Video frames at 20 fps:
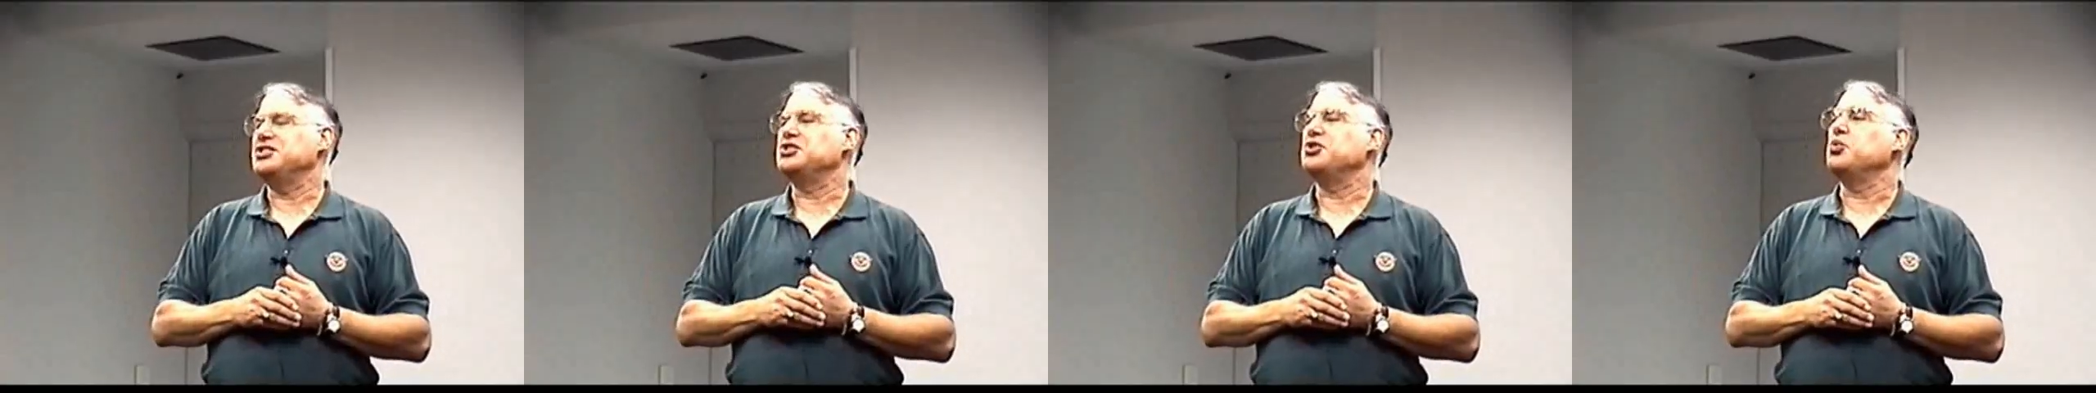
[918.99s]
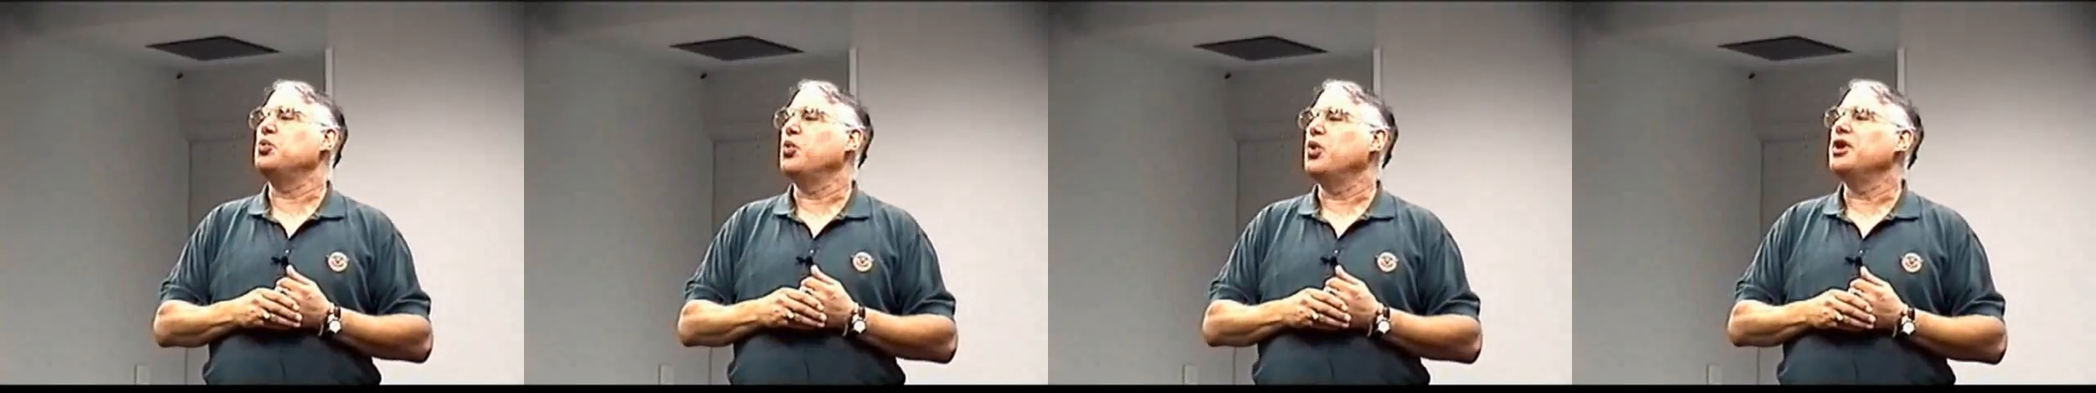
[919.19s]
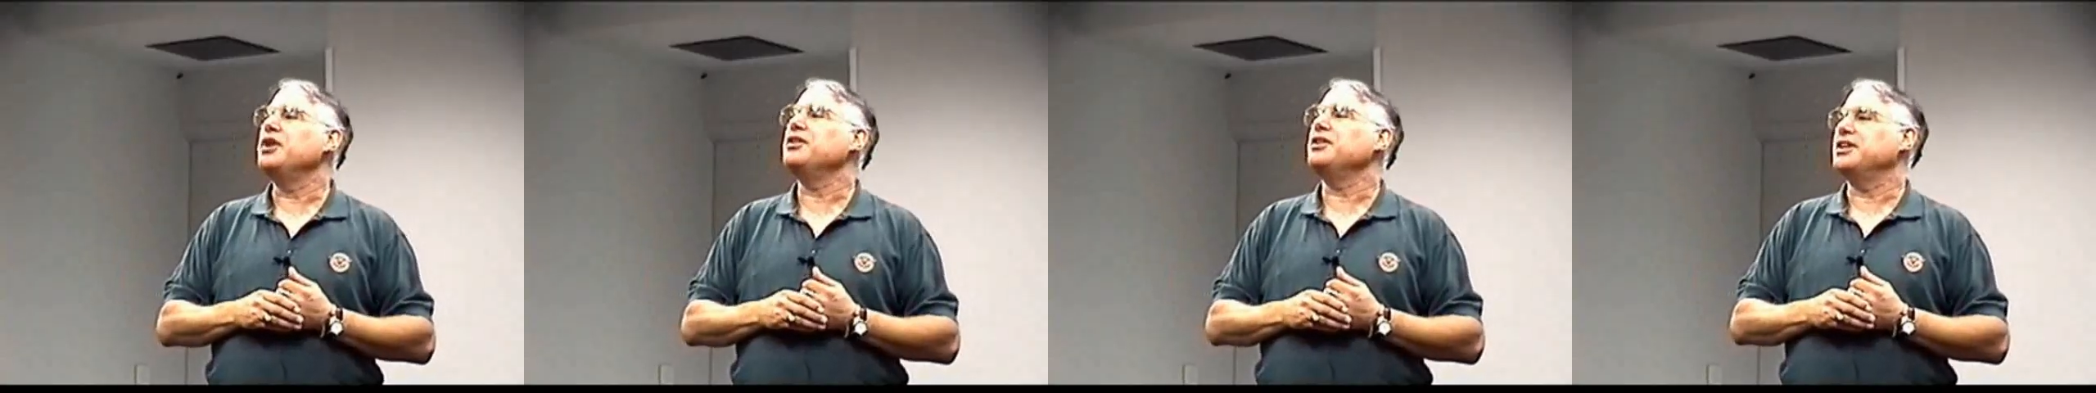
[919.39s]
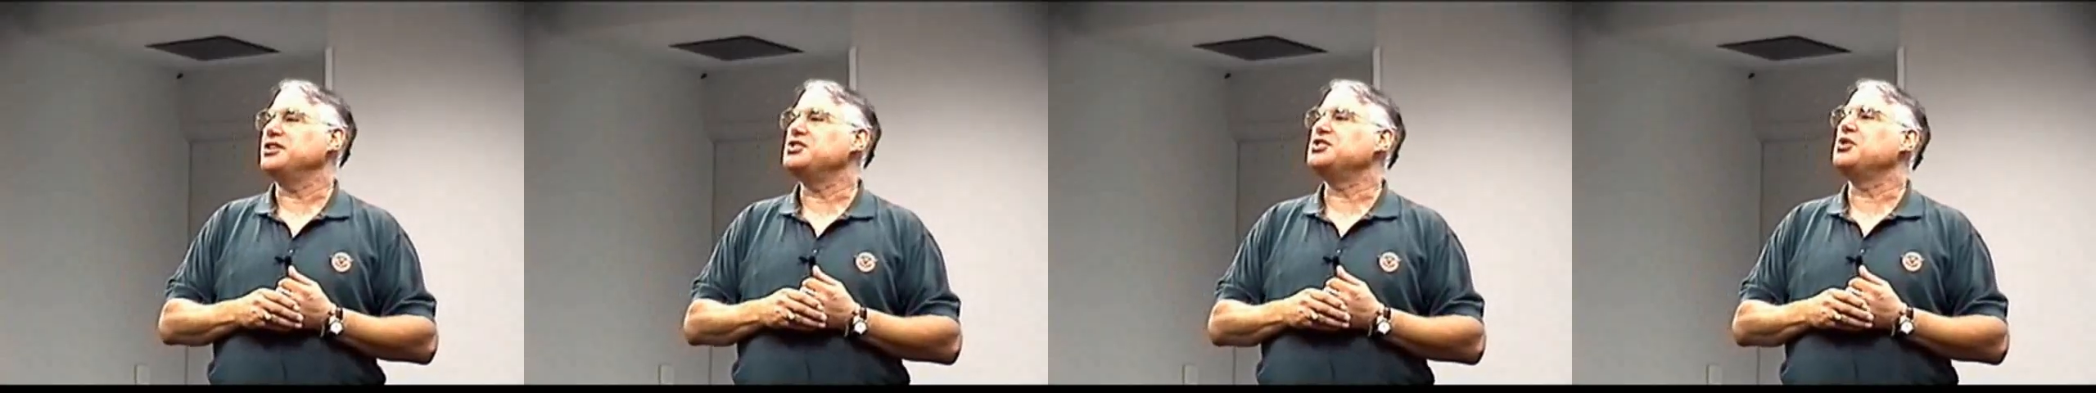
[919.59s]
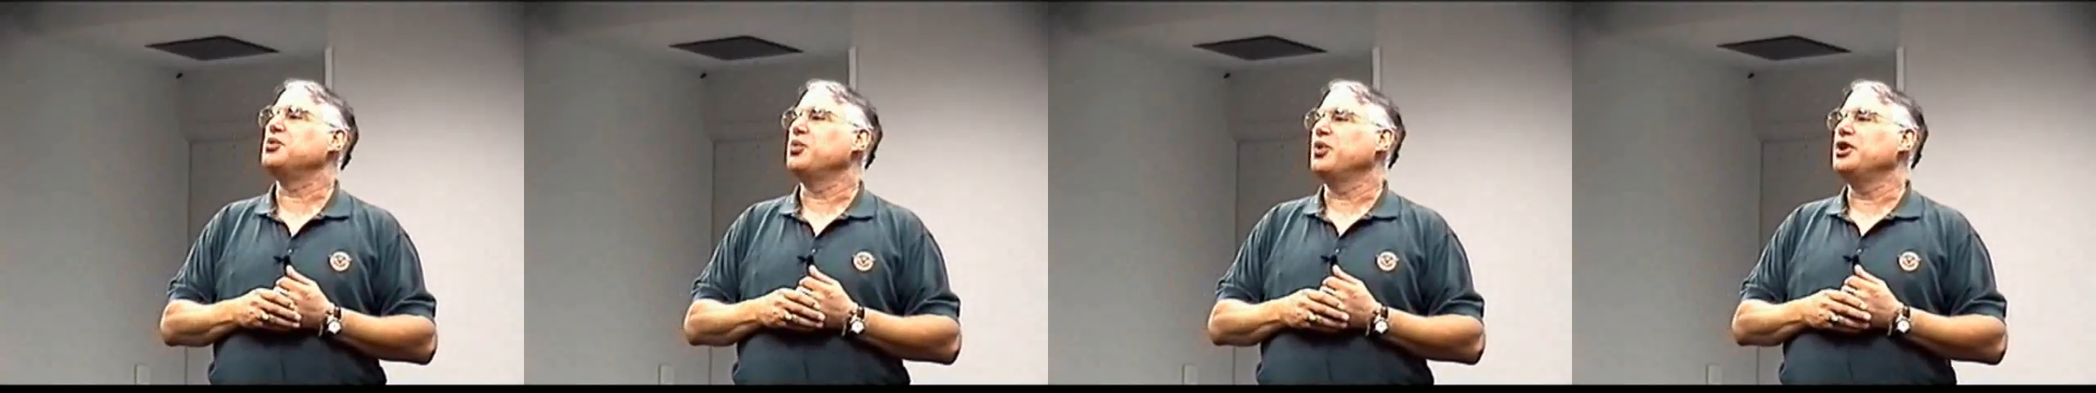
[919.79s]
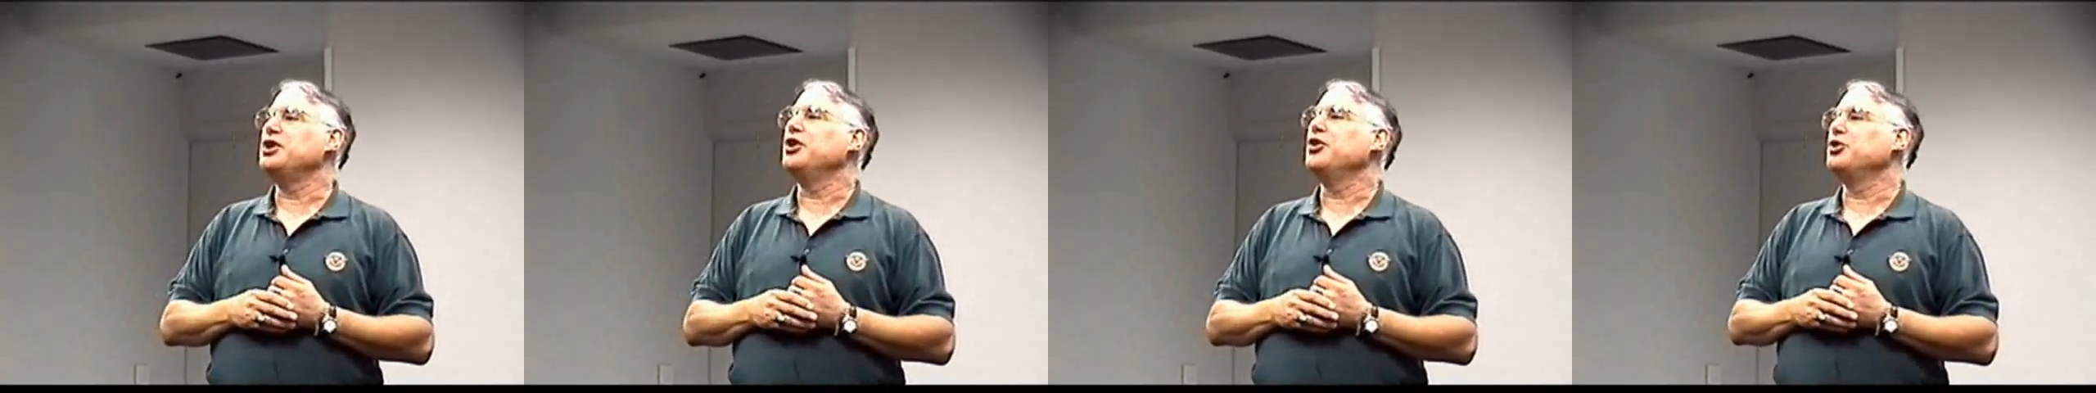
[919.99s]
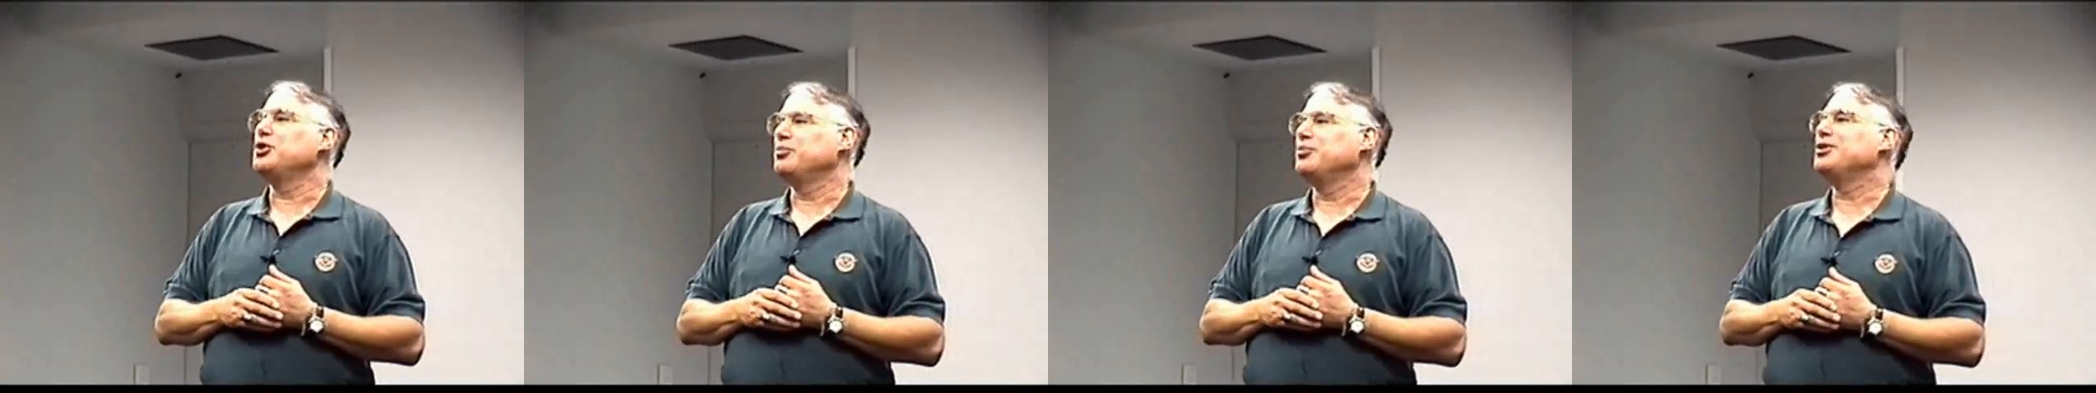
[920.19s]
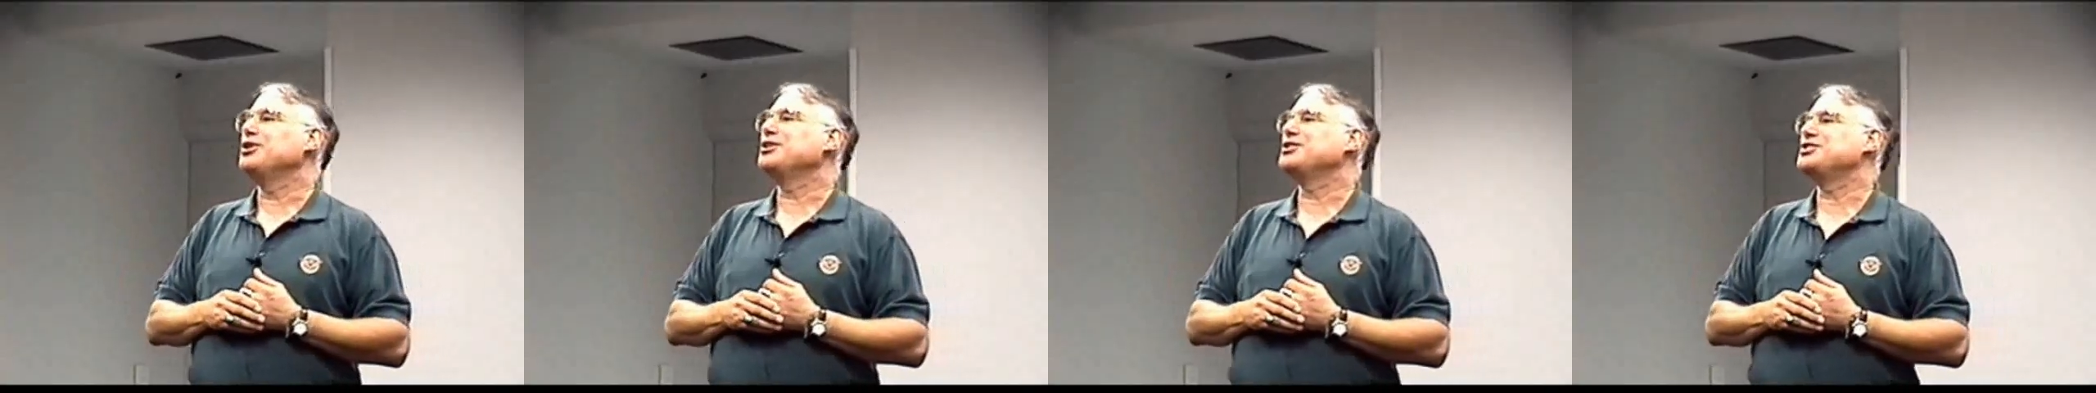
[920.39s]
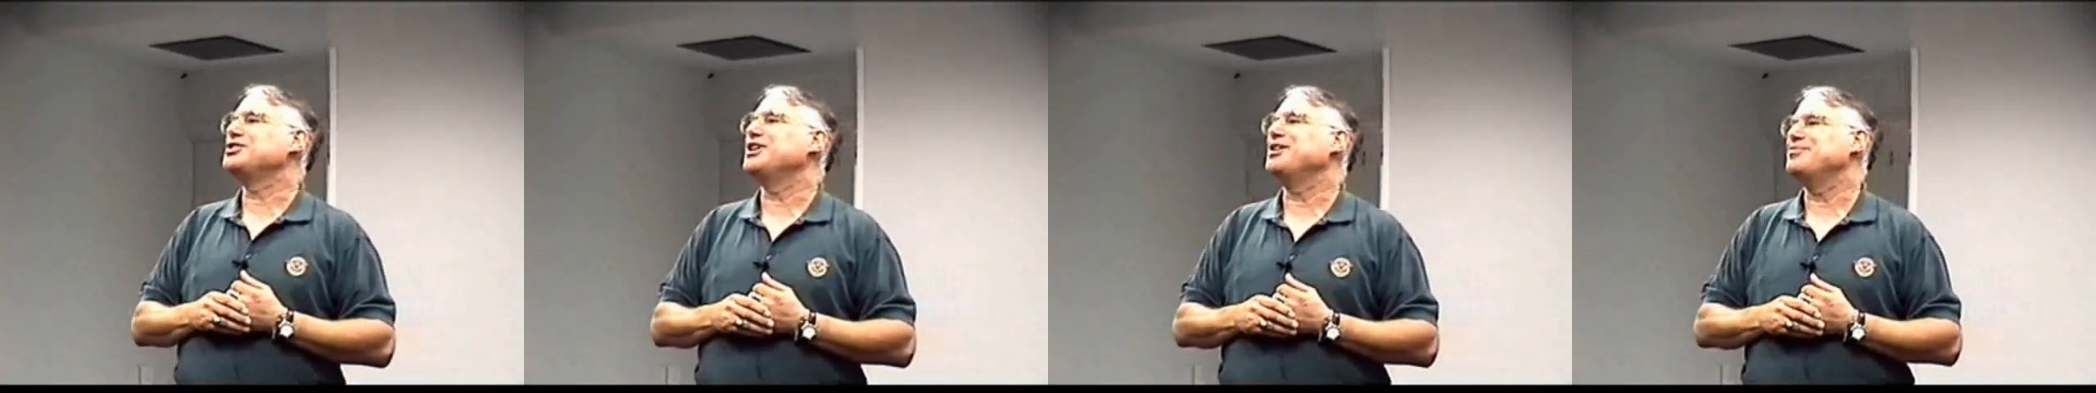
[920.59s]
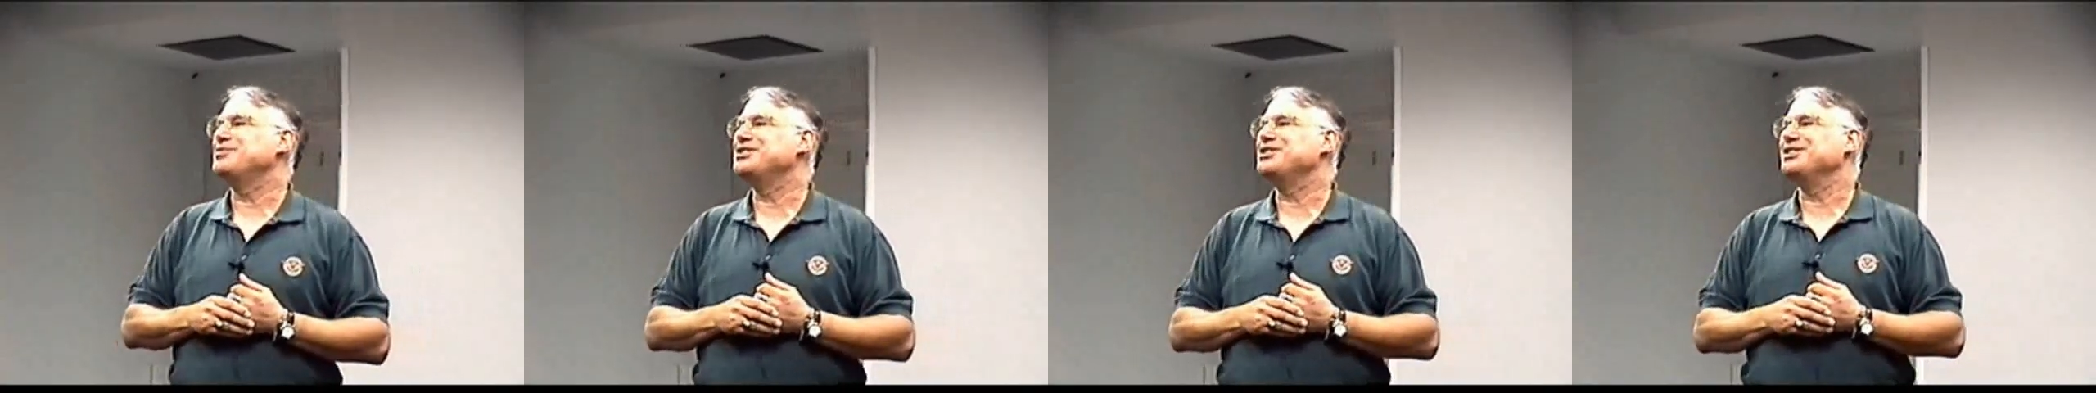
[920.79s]
the one notable
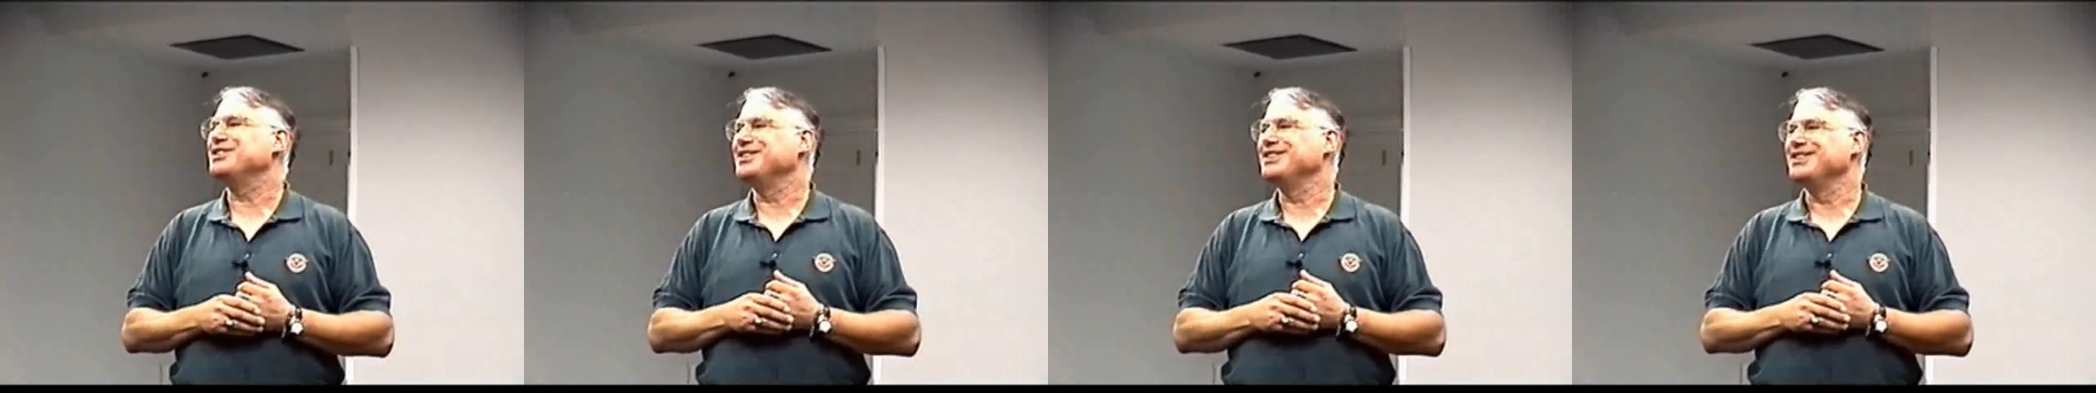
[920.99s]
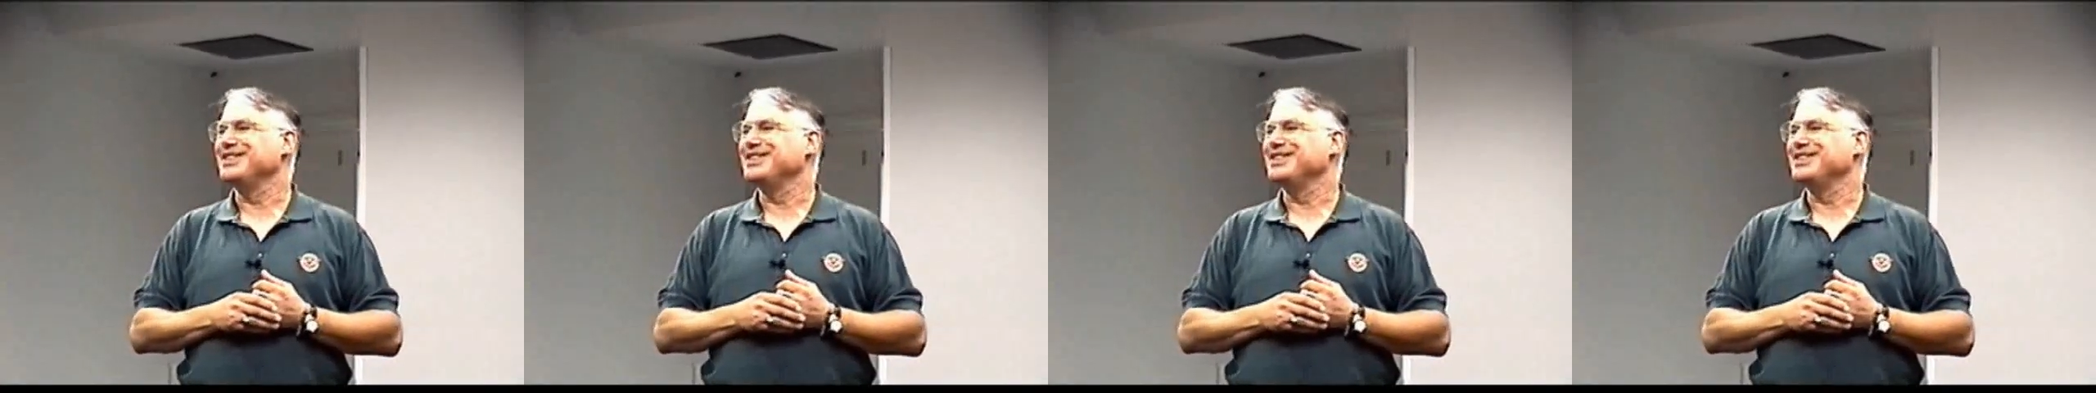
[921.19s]
exception.